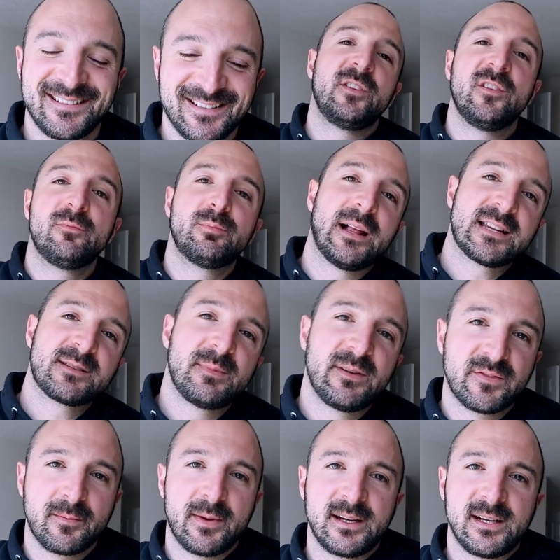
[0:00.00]
You've blessed me
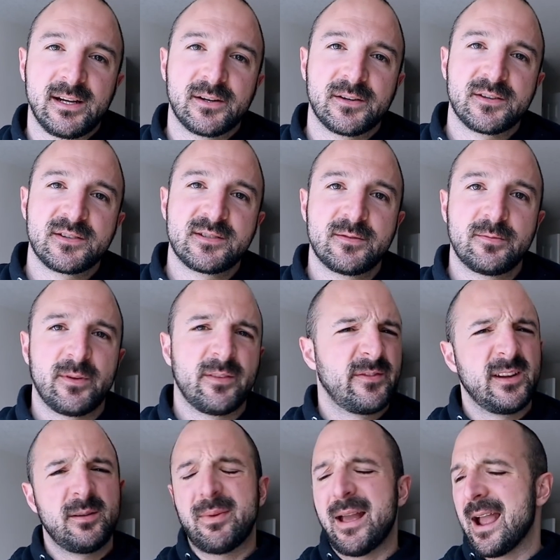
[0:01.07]
for many years with
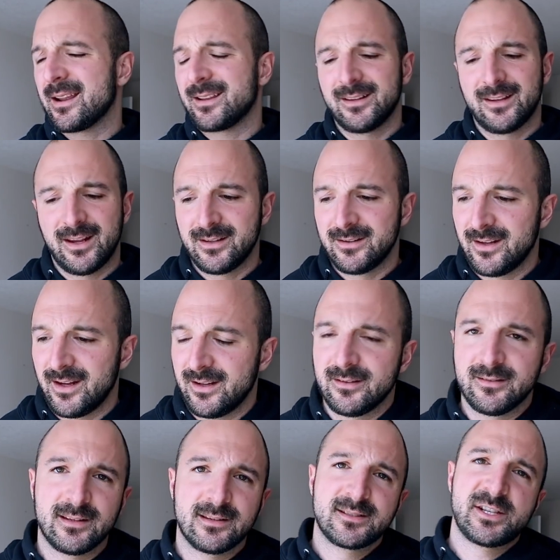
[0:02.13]
feedback and, and,
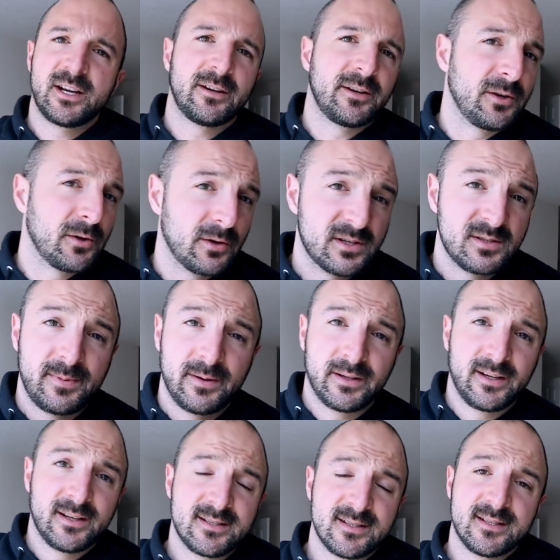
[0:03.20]
and sharing your
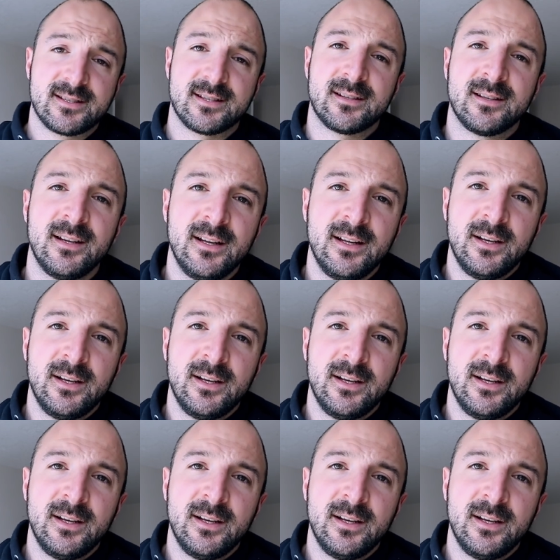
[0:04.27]
experiences and,